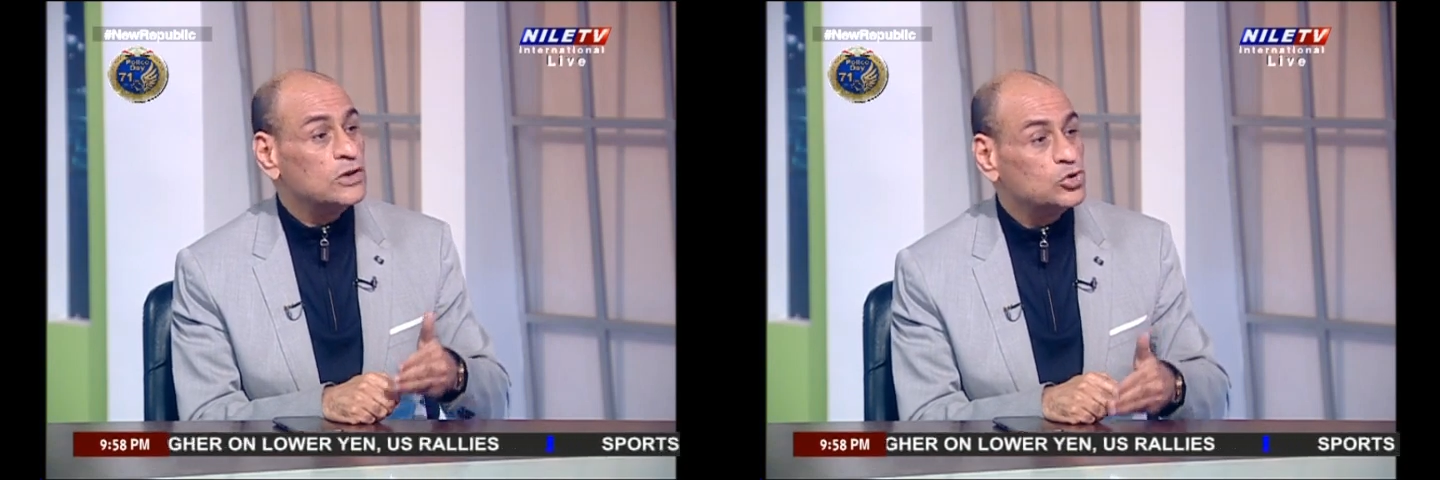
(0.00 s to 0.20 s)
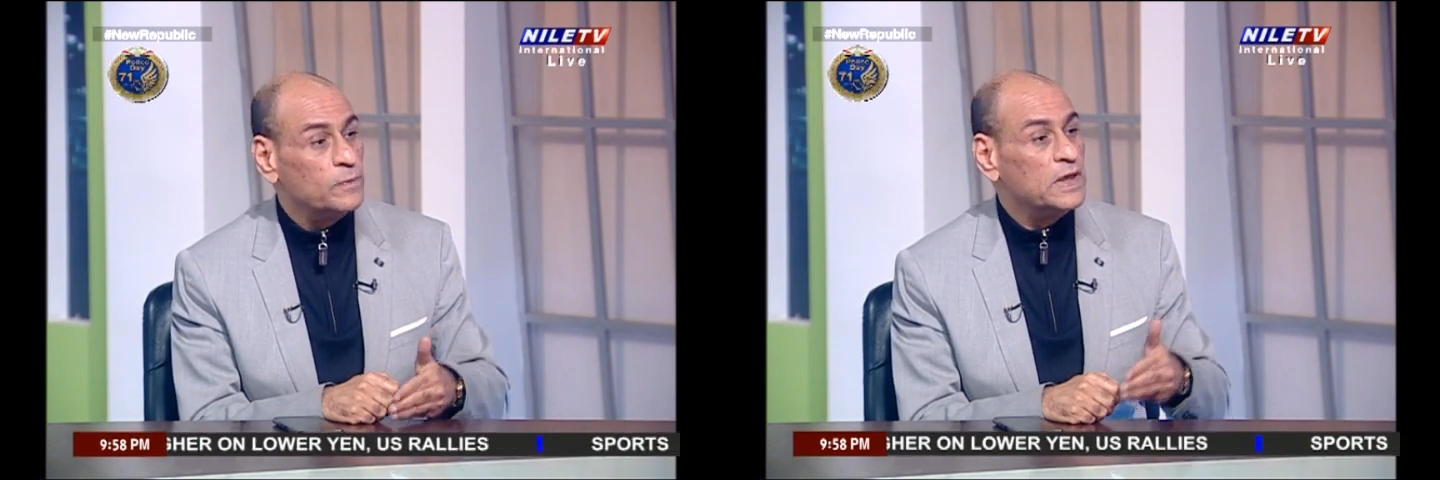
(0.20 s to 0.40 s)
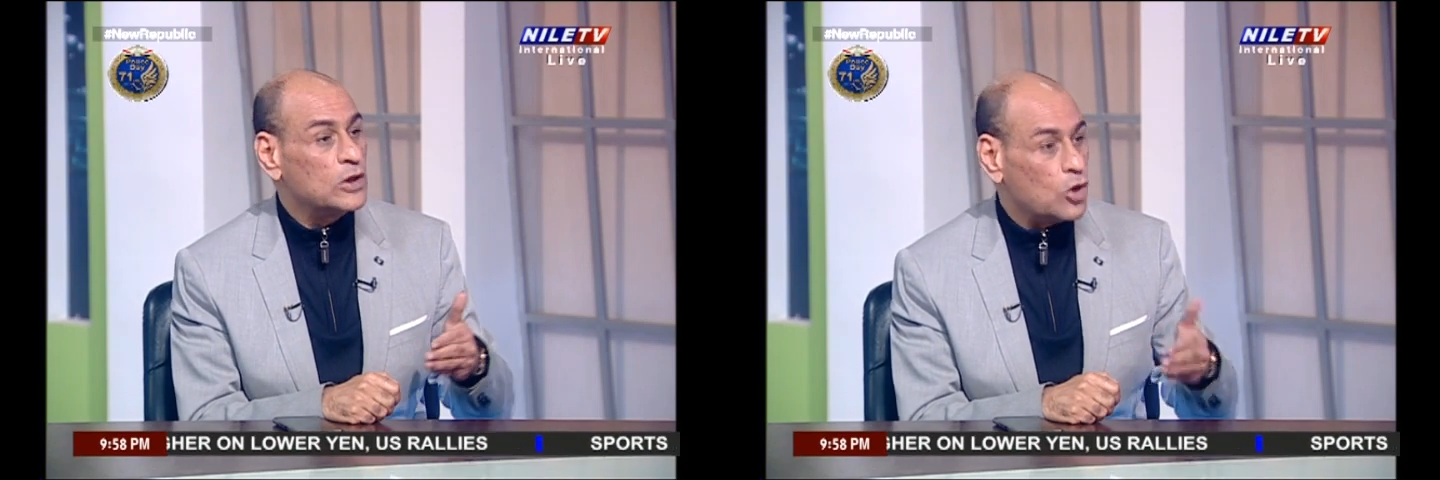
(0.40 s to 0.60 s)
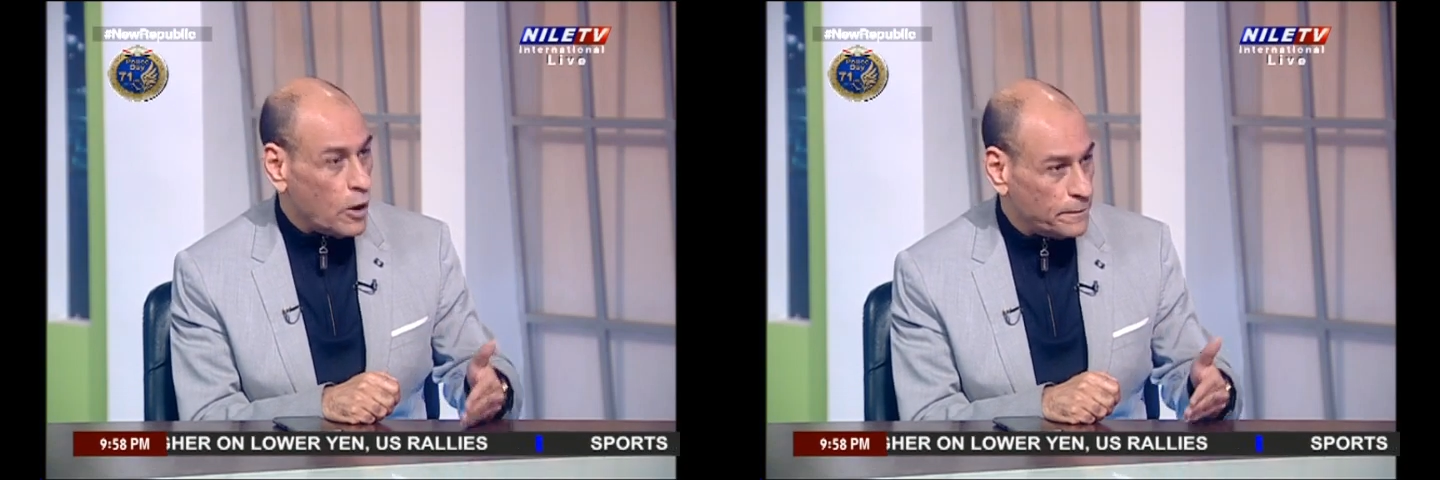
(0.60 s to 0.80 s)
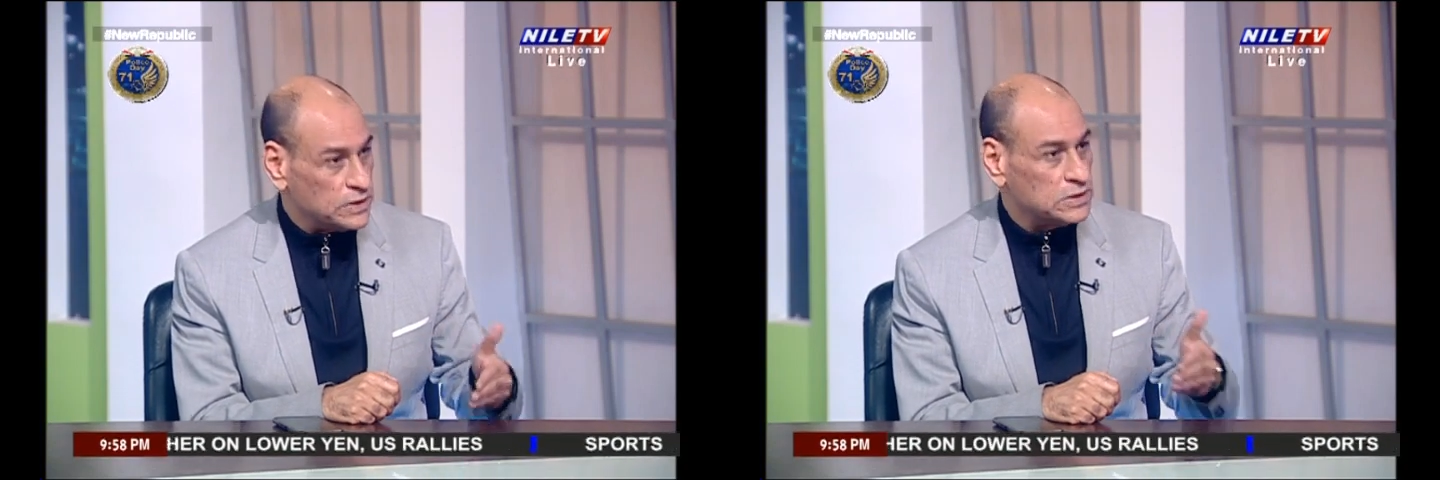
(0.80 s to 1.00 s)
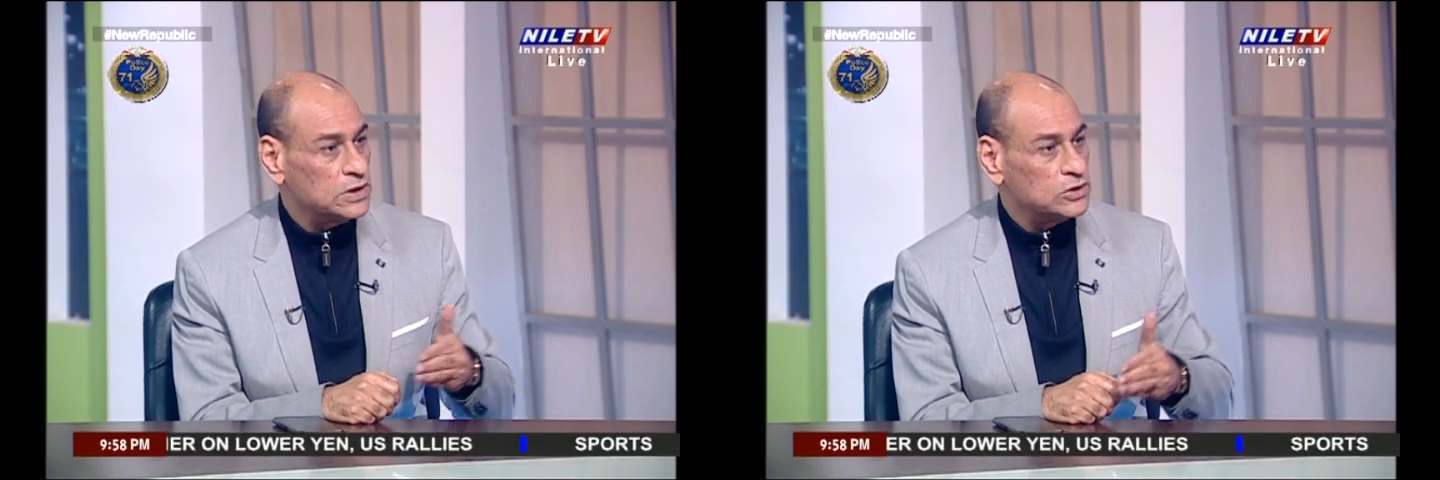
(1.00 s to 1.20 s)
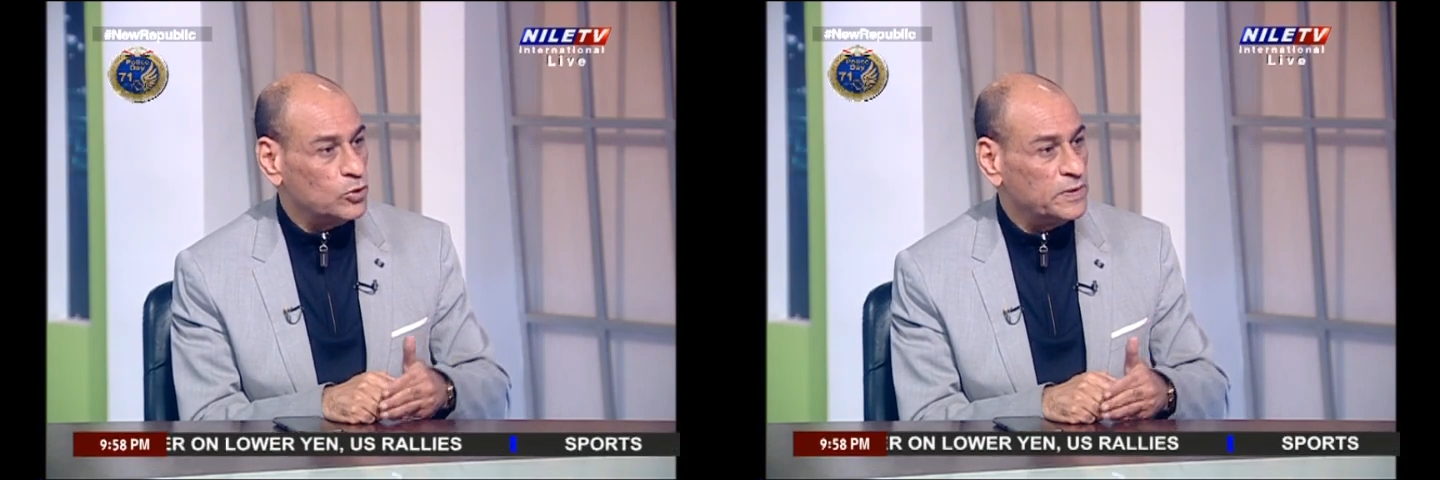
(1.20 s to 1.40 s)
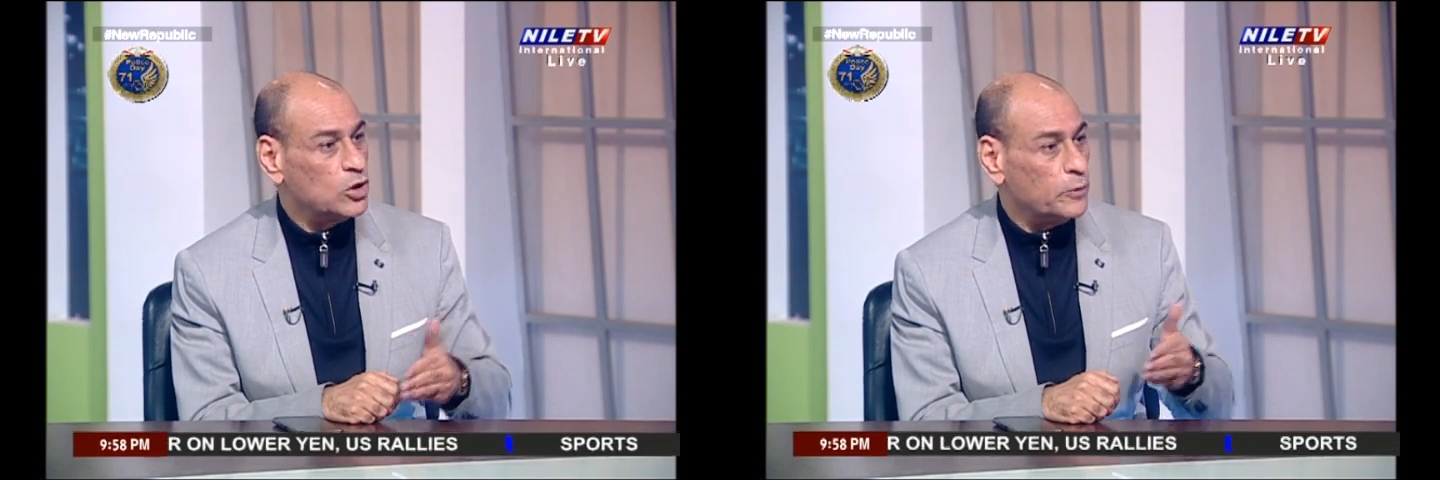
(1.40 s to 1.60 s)
to be copied, to
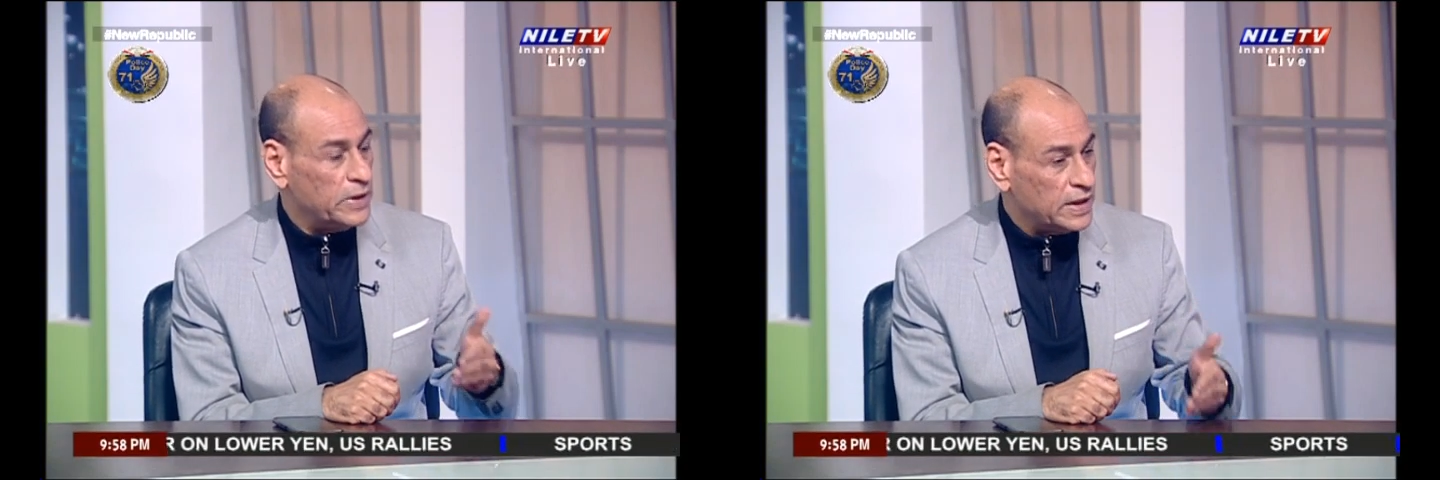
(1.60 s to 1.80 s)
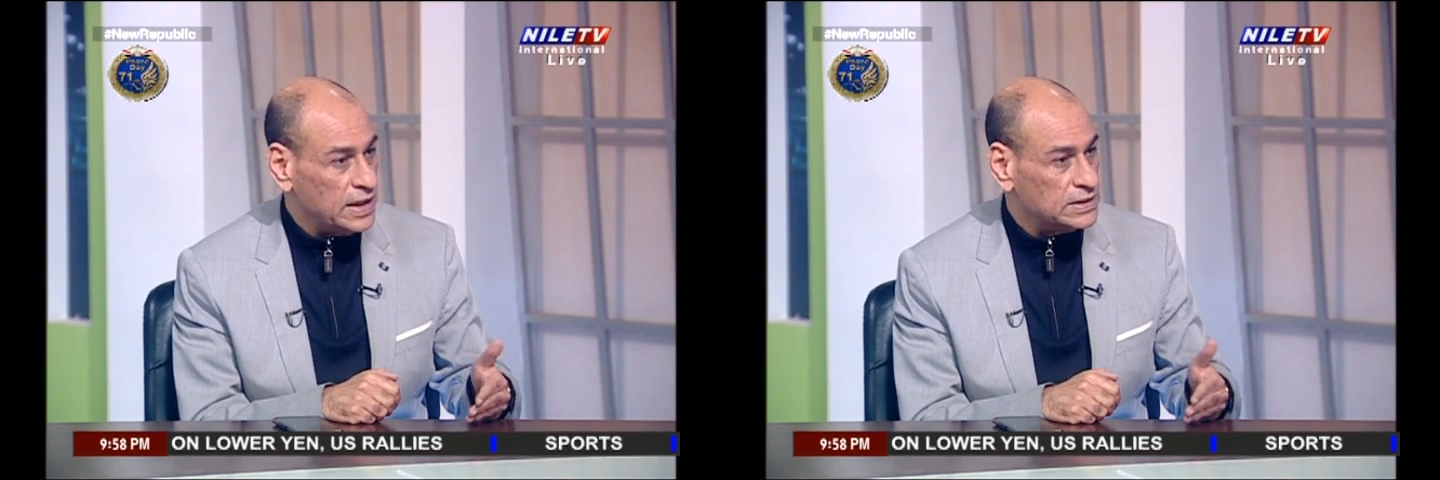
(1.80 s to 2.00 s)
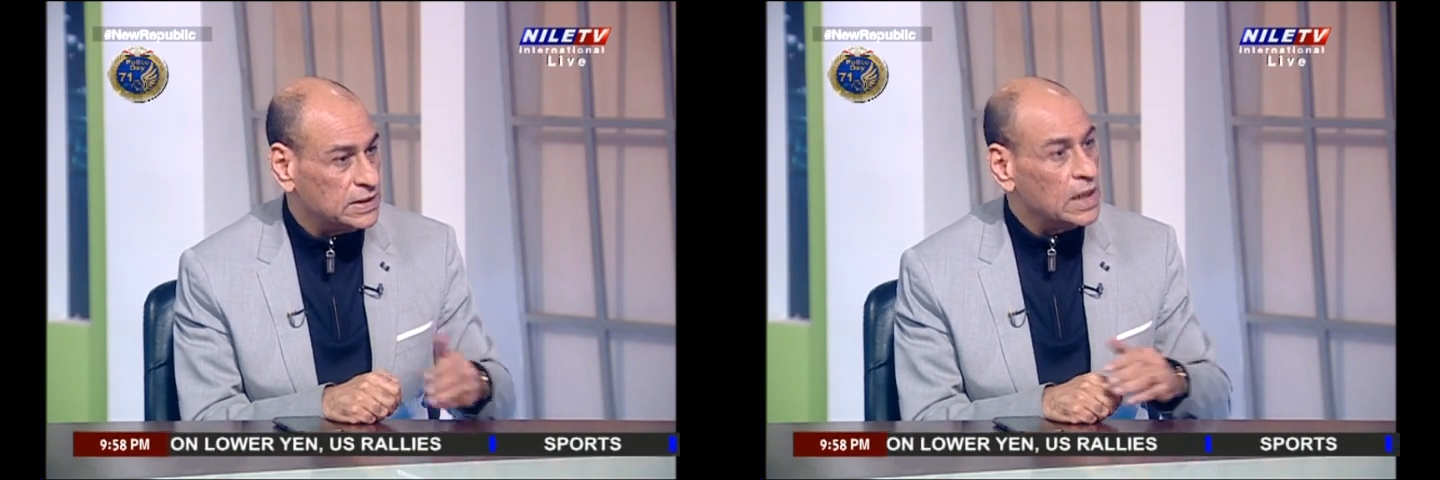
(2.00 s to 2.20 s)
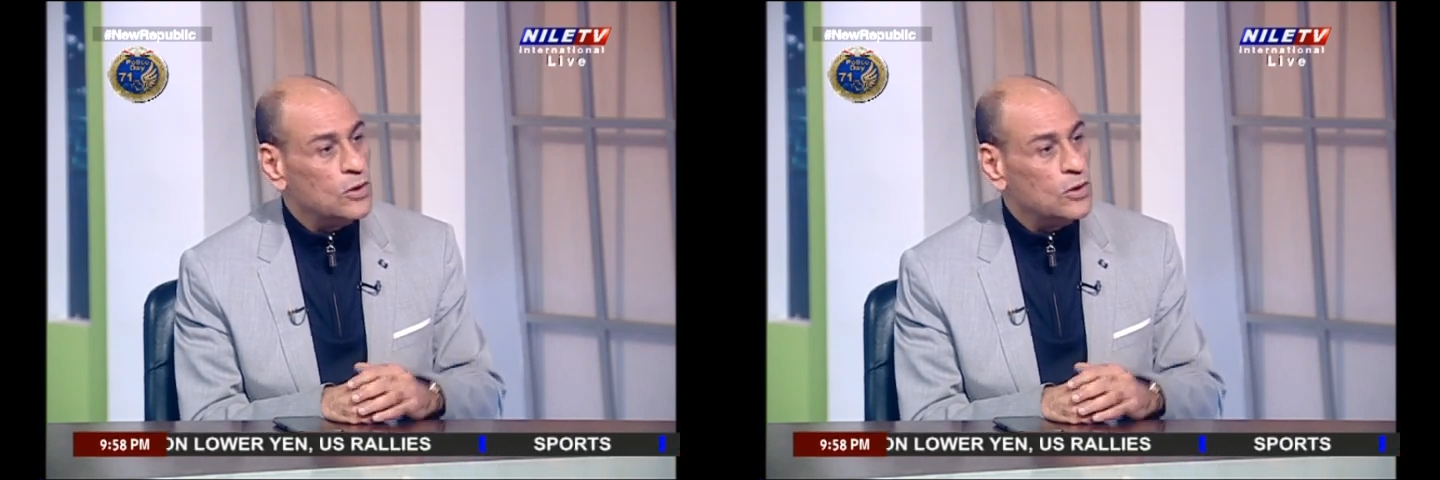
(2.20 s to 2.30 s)
be replicated